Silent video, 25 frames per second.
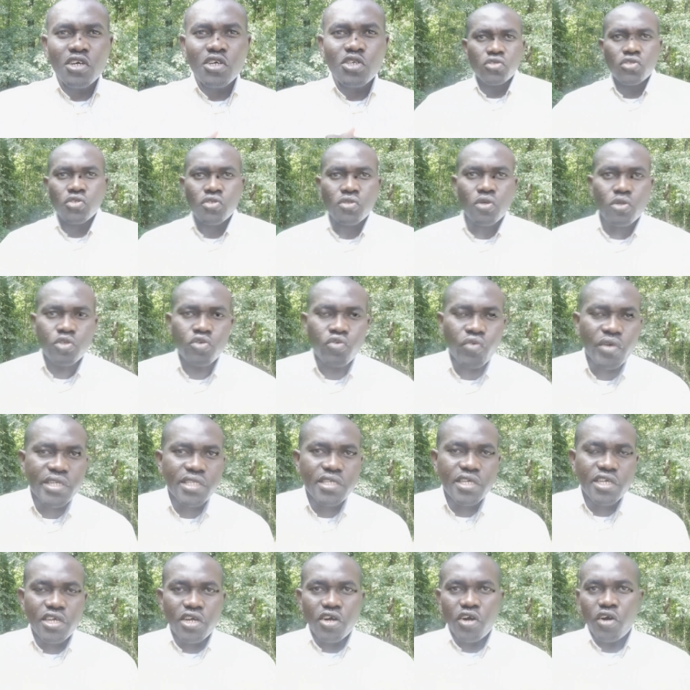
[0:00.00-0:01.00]
So during
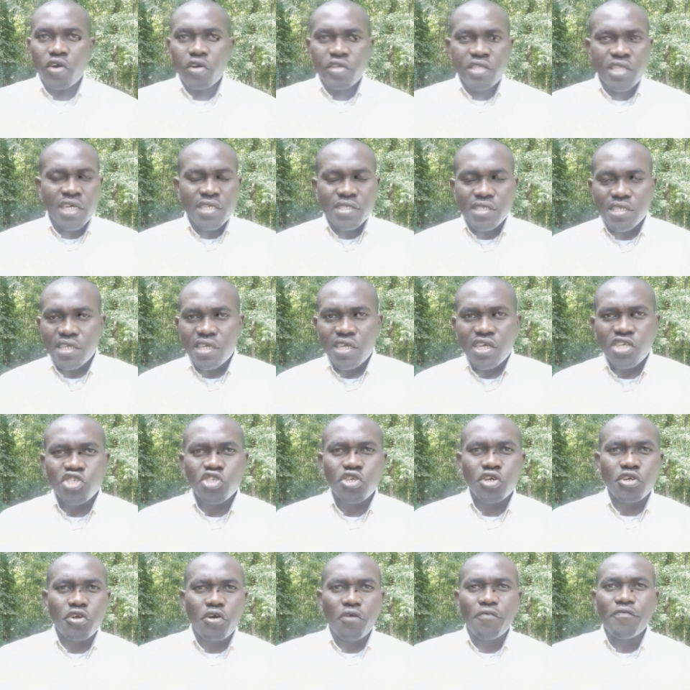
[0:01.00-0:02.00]
the
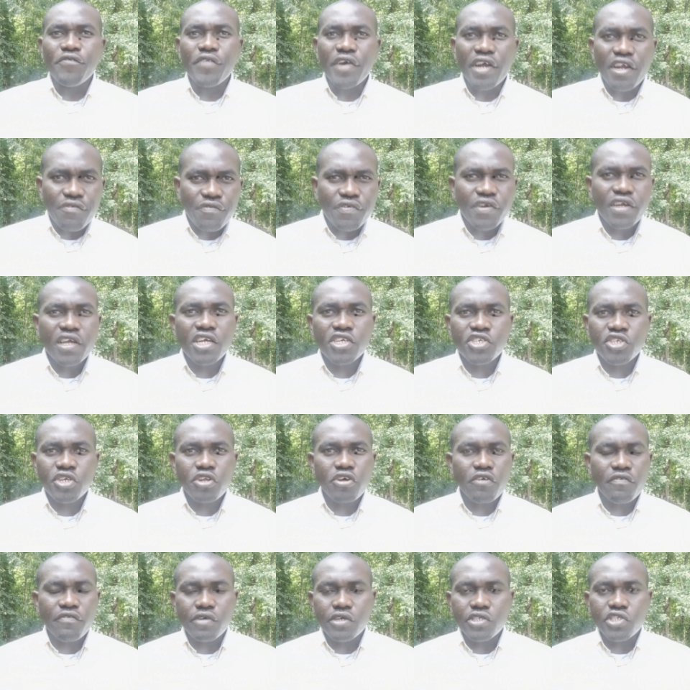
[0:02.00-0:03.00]
authentication or verification
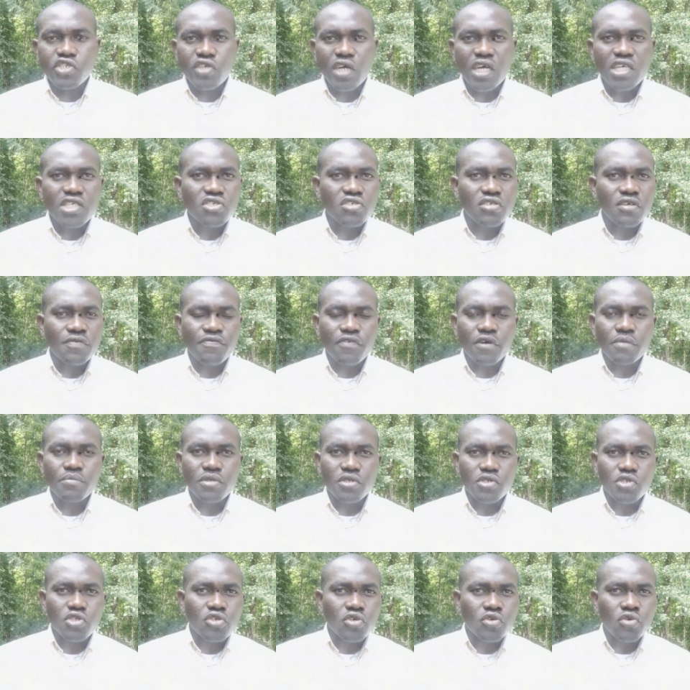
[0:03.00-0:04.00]
of your transcript from
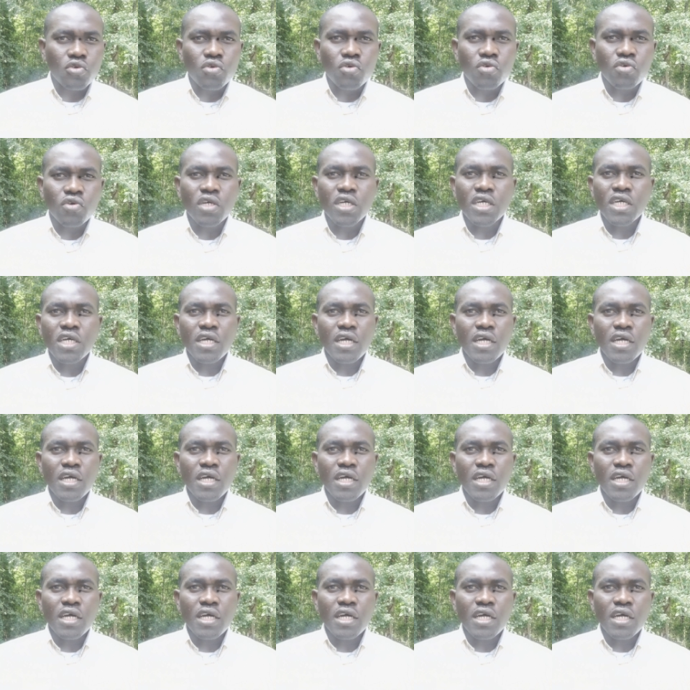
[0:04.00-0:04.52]
the school,